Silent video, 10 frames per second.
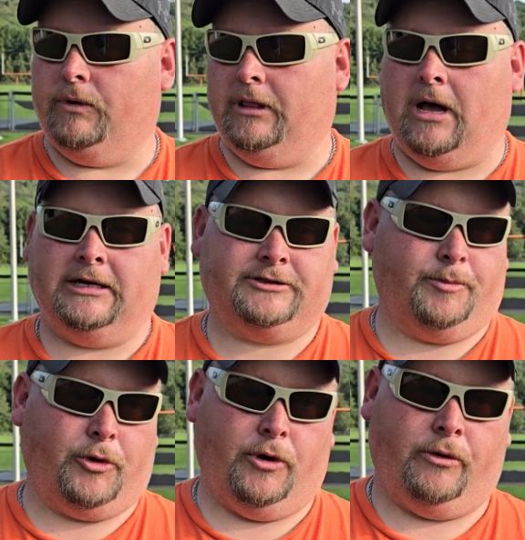We lost the
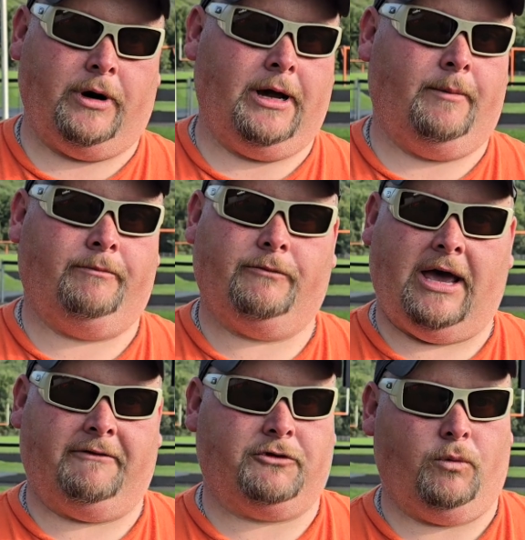program
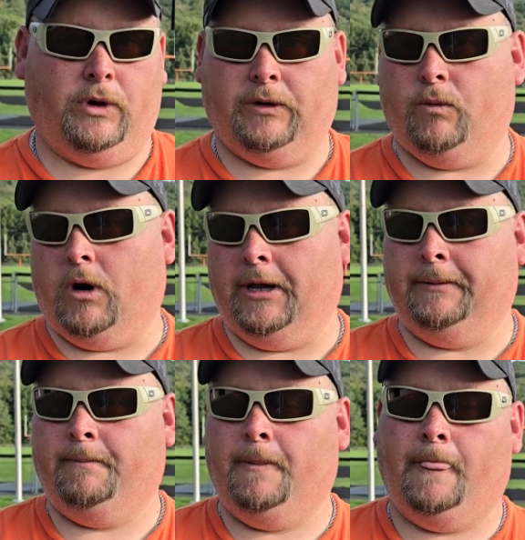after week
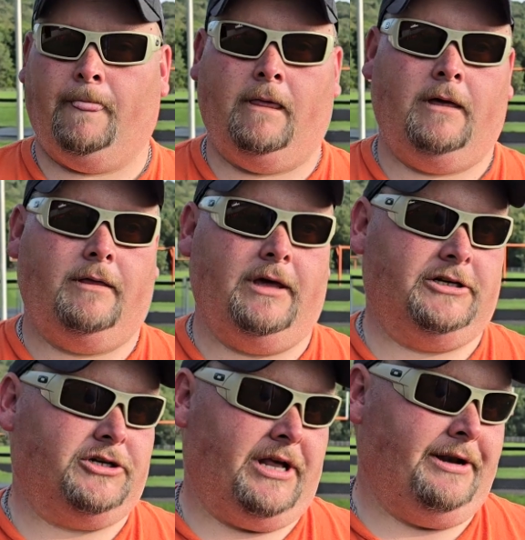1. They
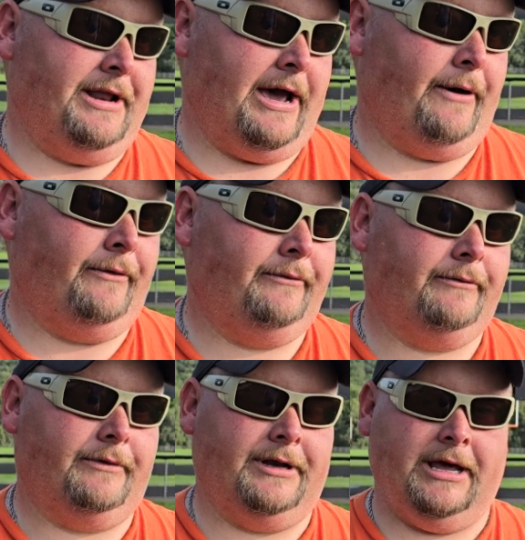shut it down.
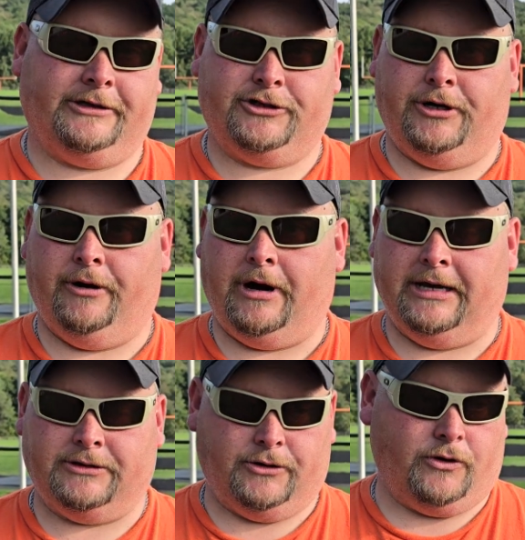The next year
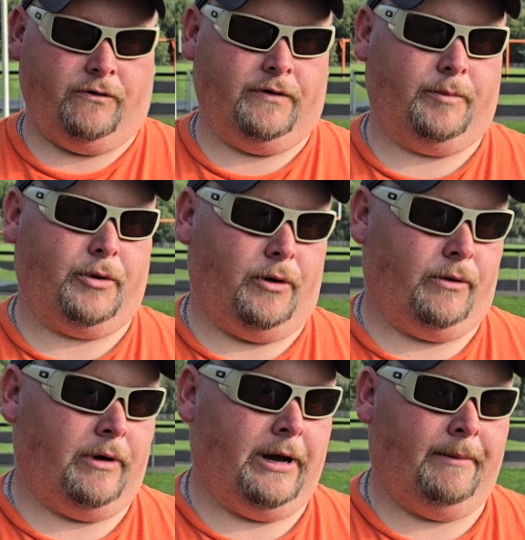I took over the
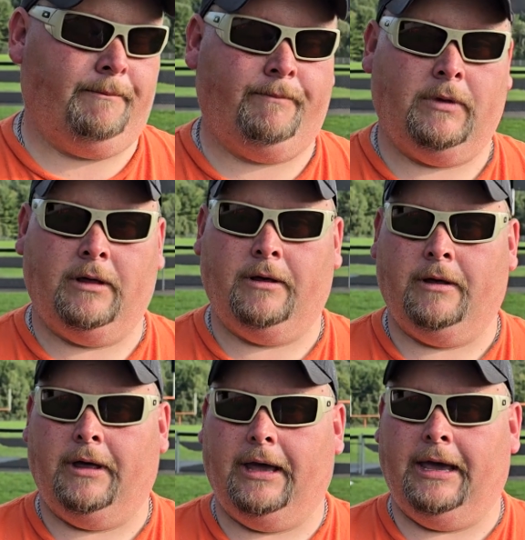program.
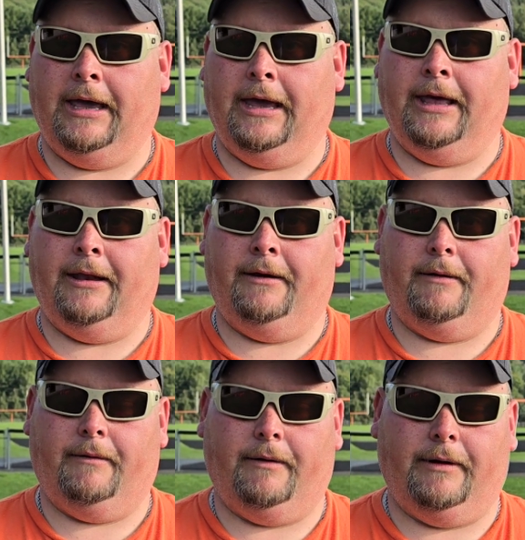
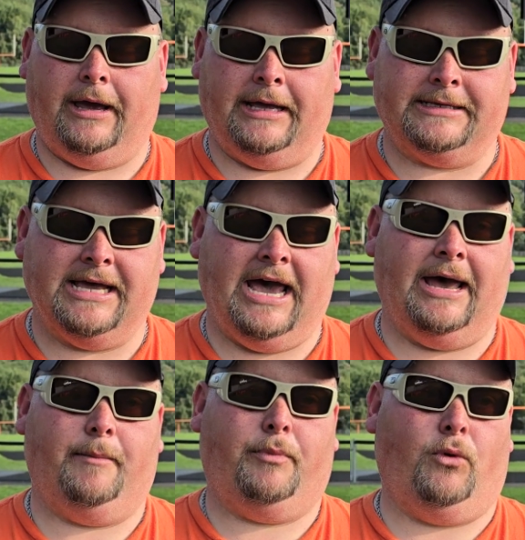And at
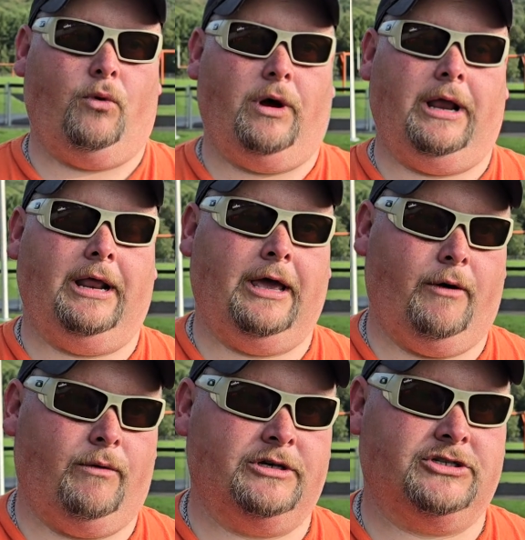that point,
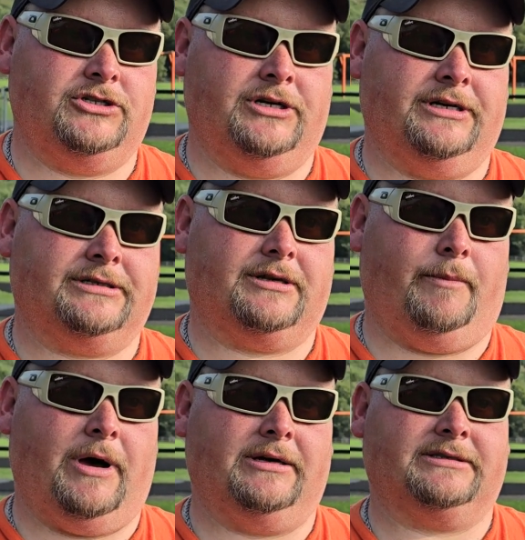it was just
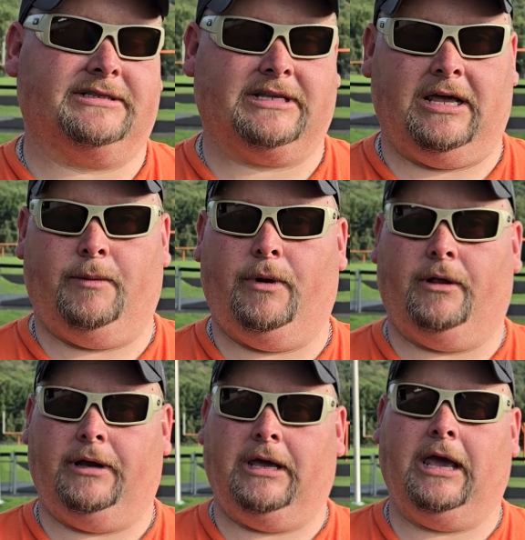about
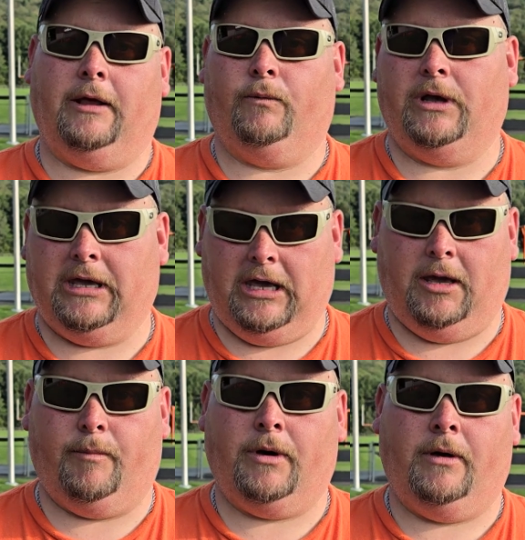sustainability. Can we
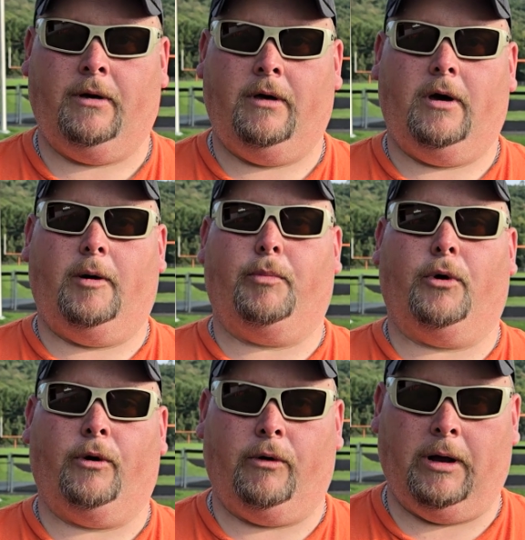keep a
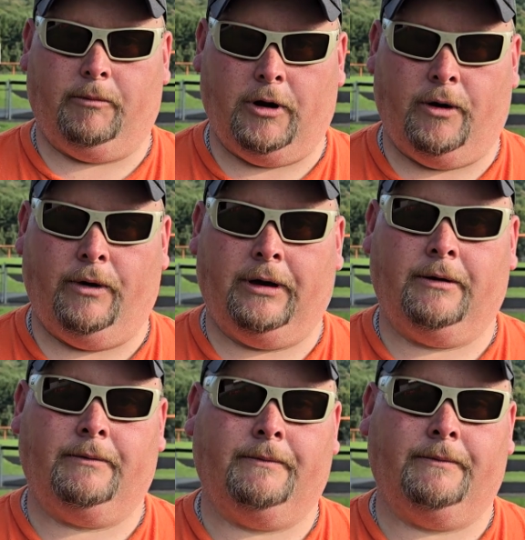program going?